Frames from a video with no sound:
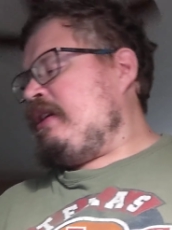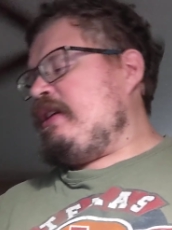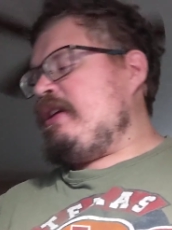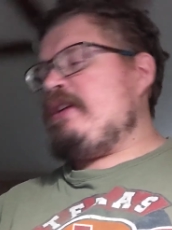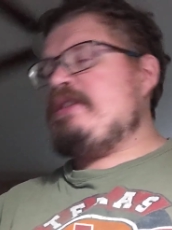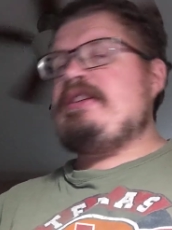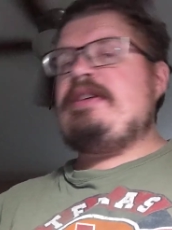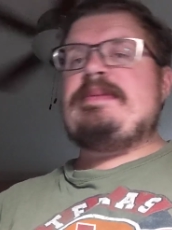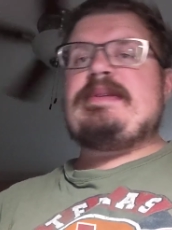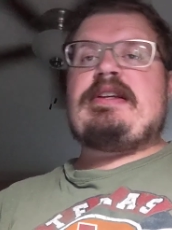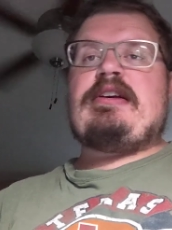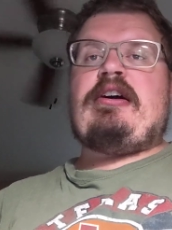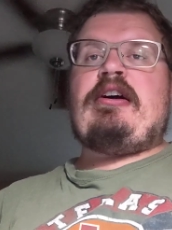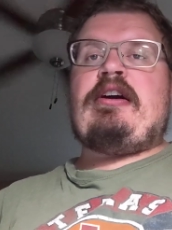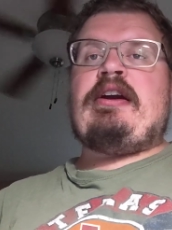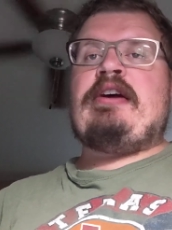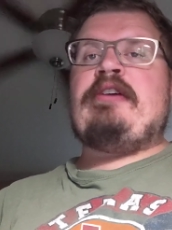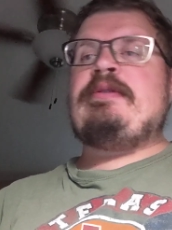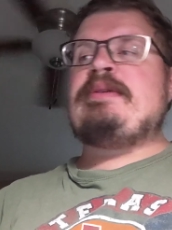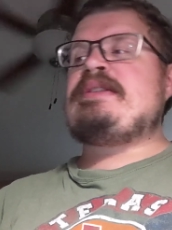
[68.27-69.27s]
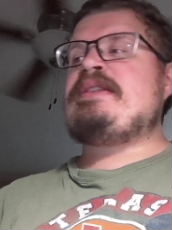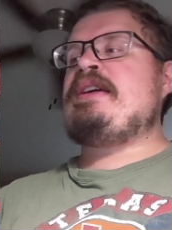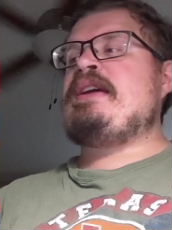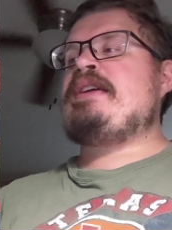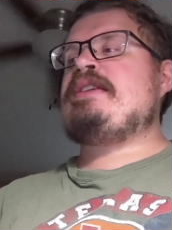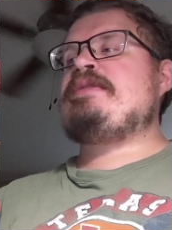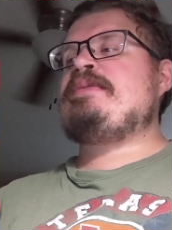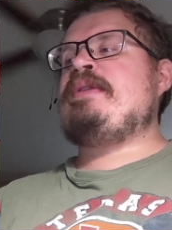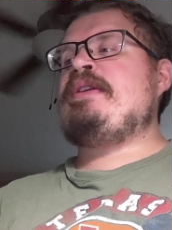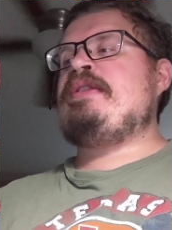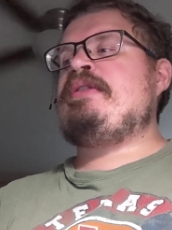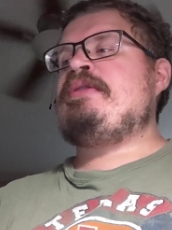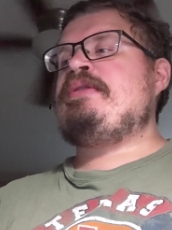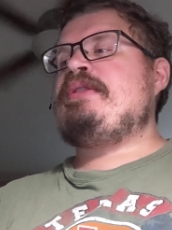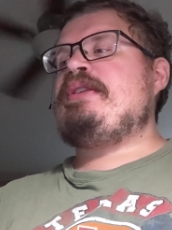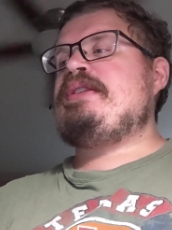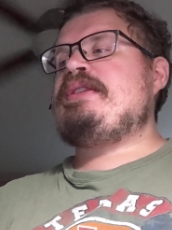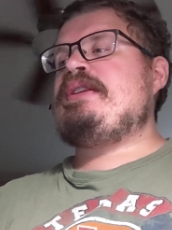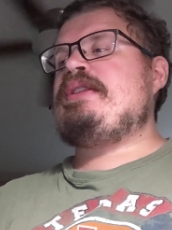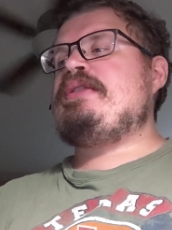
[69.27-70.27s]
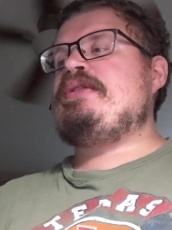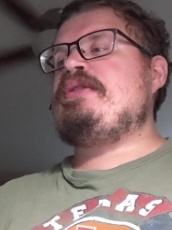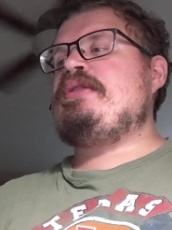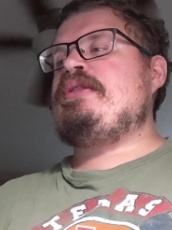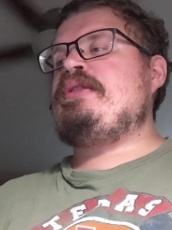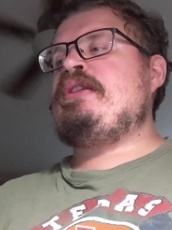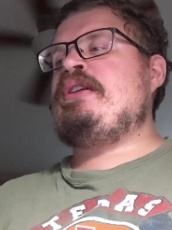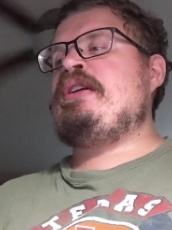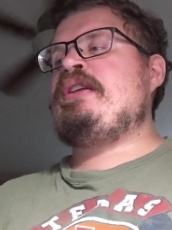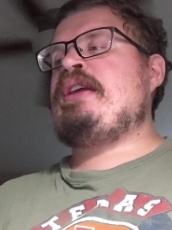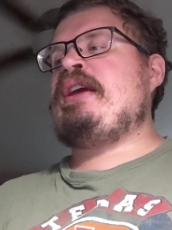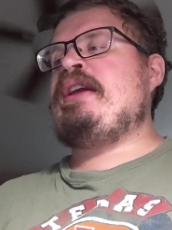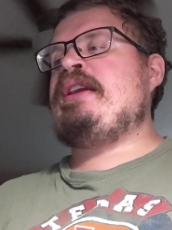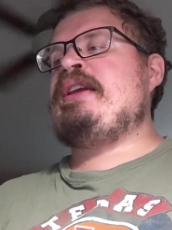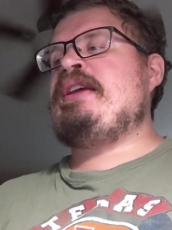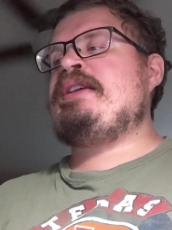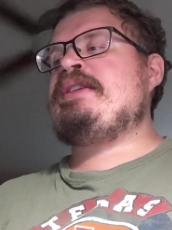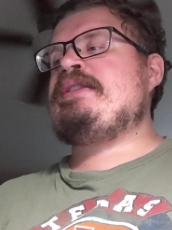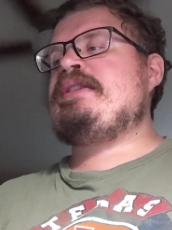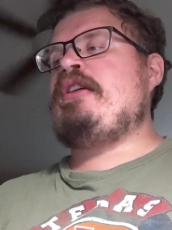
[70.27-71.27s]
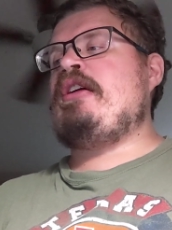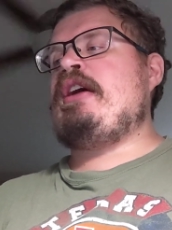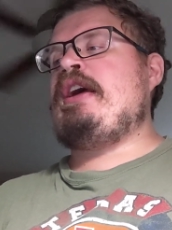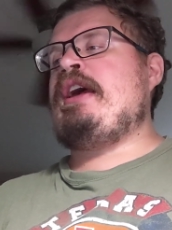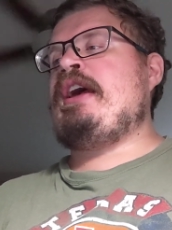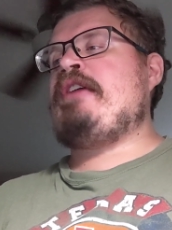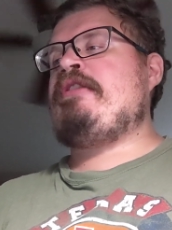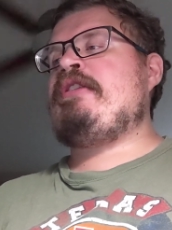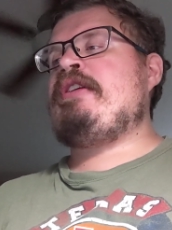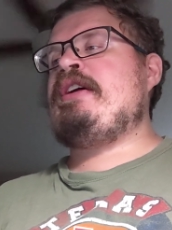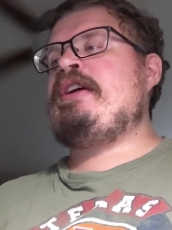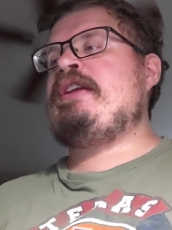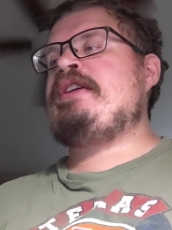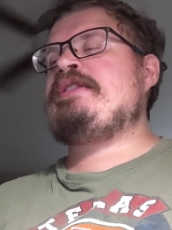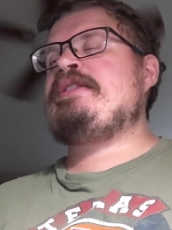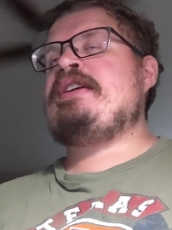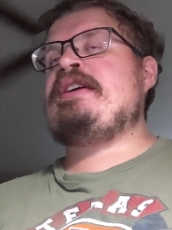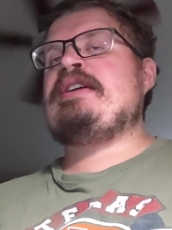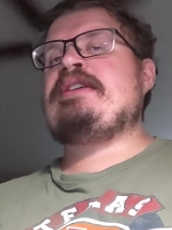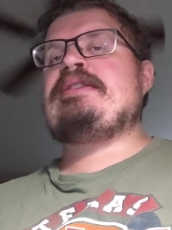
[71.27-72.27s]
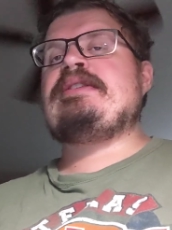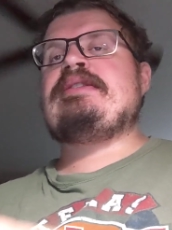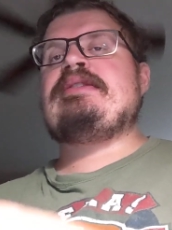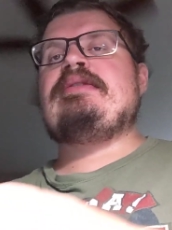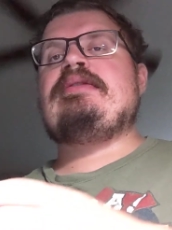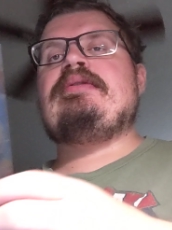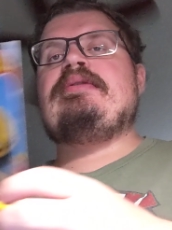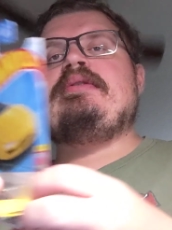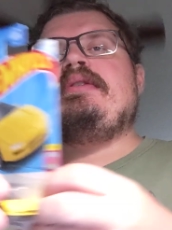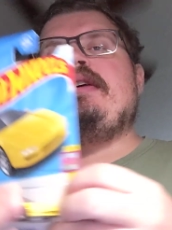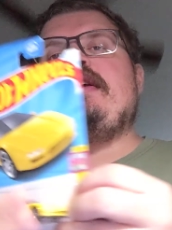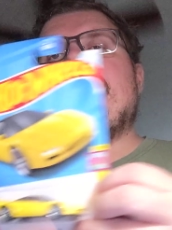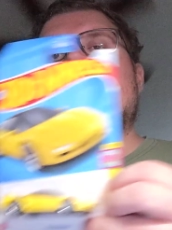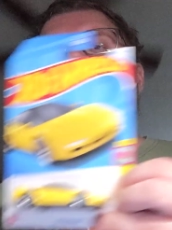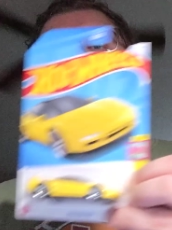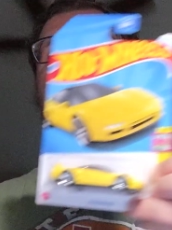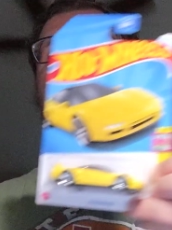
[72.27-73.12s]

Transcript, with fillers: Next is a car I always like as well. It's a uh, 90s Acura NSX in